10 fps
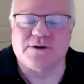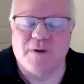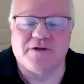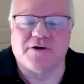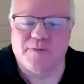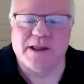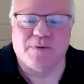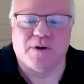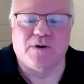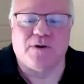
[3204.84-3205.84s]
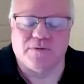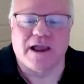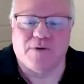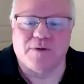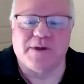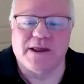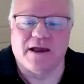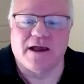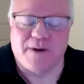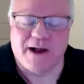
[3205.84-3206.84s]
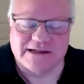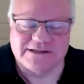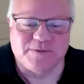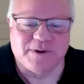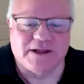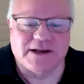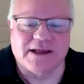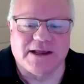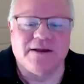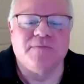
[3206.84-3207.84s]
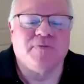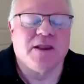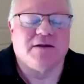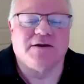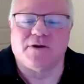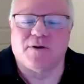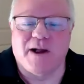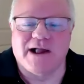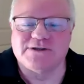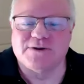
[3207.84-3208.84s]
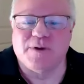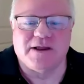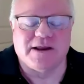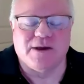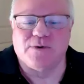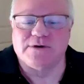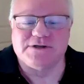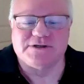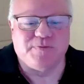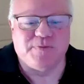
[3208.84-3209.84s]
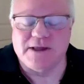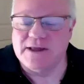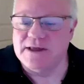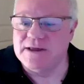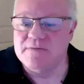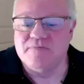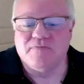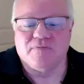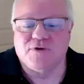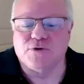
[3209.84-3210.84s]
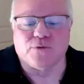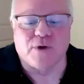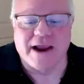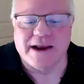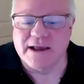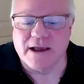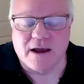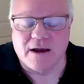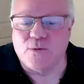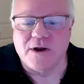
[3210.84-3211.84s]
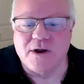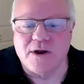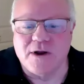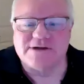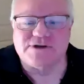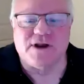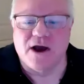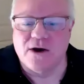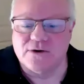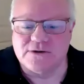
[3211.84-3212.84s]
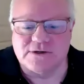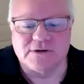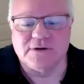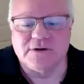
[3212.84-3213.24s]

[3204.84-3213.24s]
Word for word: some other people, that would be a possibility. Another possibility would just be through writing a one-page note